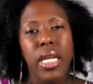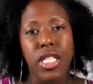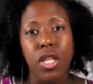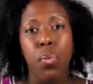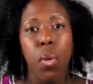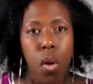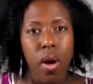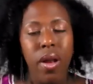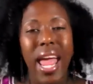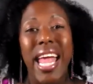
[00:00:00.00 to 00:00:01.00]
is
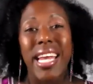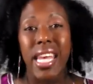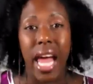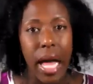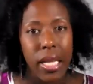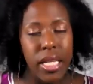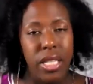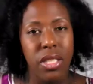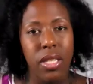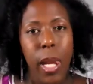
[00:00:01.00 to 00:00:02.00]
support,
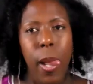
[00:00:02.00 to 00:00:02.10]
acknowledge,